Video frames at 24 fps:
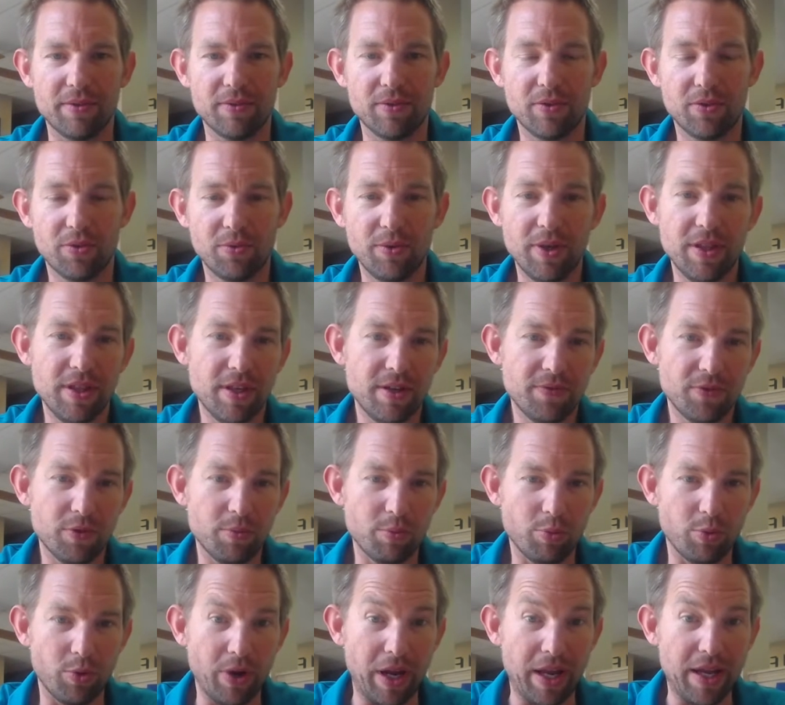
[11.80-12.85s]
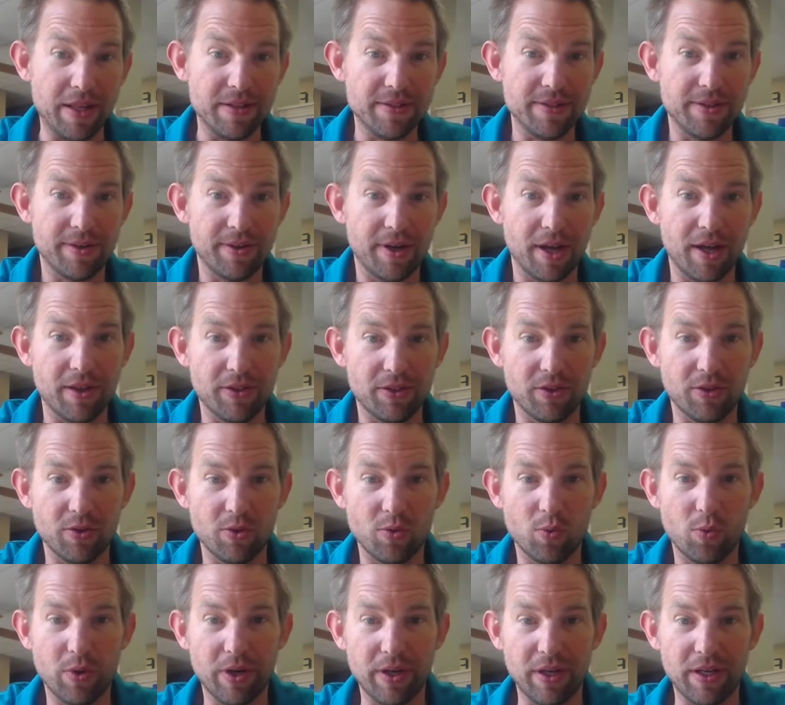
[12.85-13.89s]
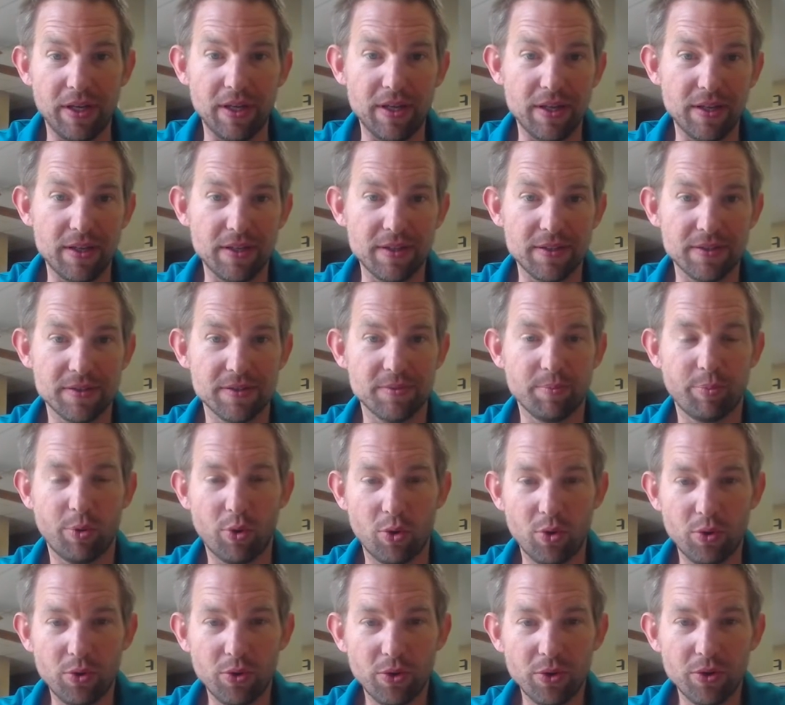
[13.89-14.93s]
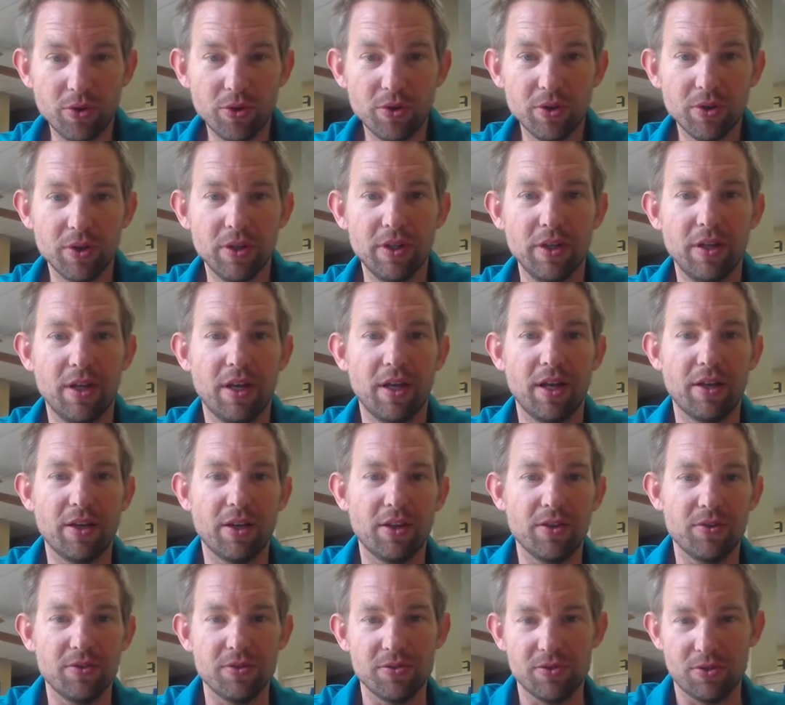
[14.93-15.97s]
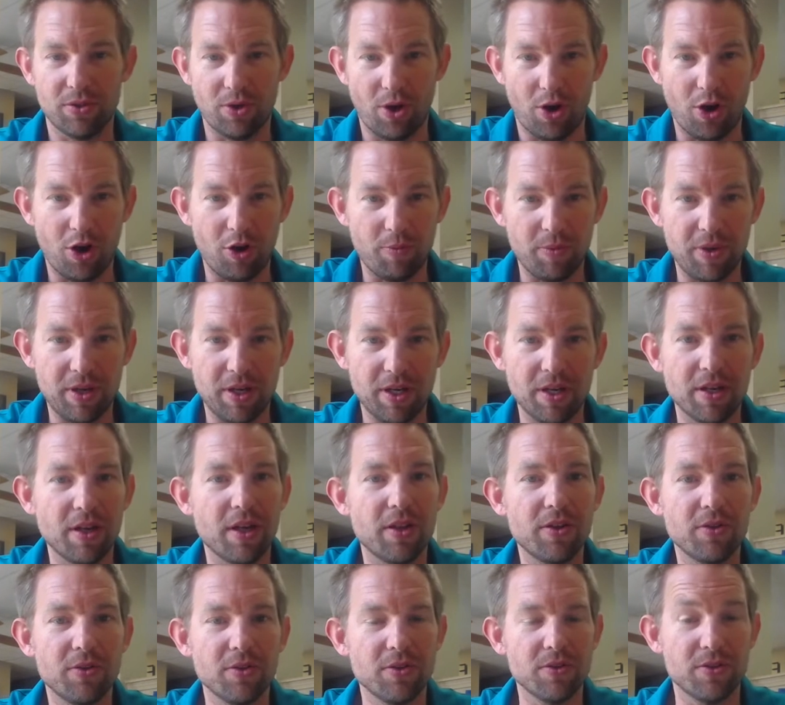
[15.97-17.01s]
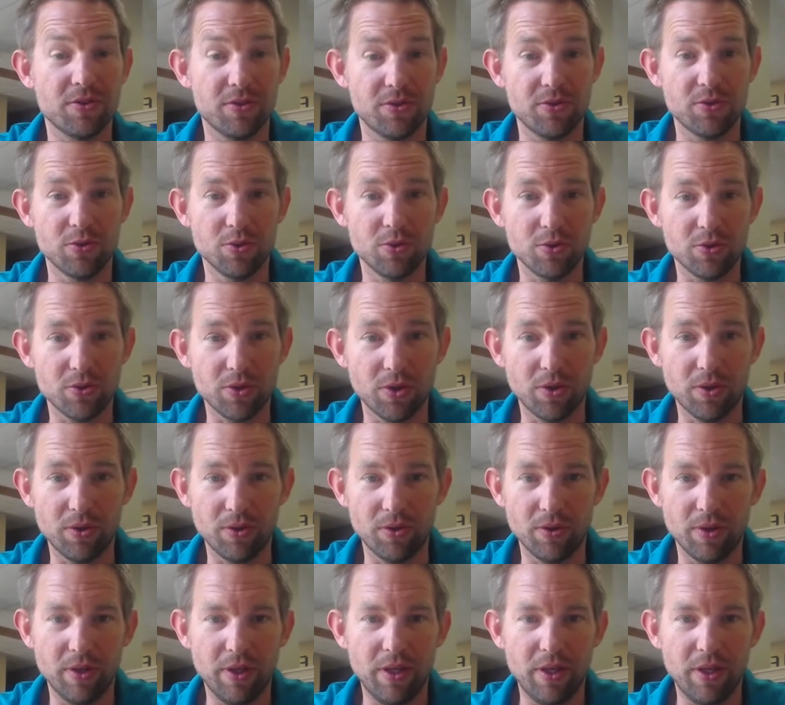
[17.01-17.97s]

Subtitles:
Three of the different brands that are out there, one is Polar, another is Garmin, another is Suunto.